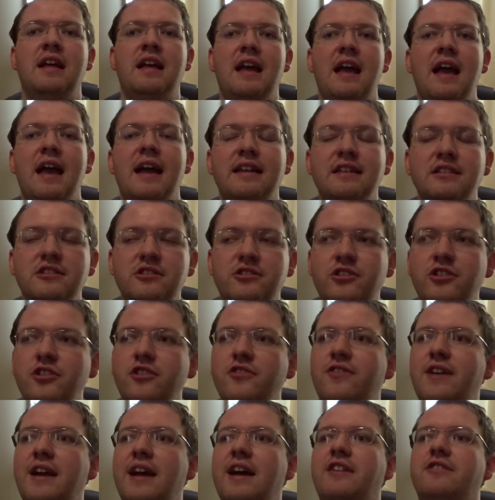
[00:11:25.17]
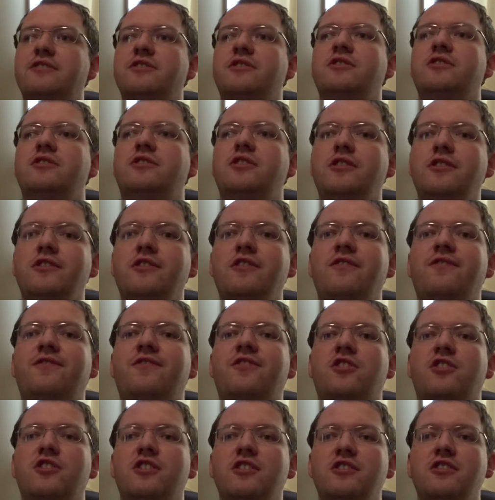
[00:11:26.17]
at his two thousand two
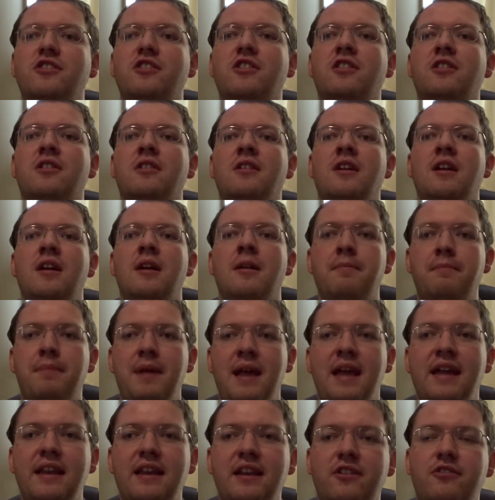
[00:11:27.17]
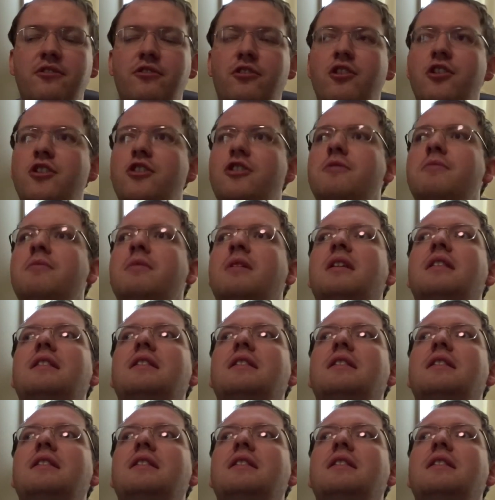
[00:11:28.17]
thriller Panic Room.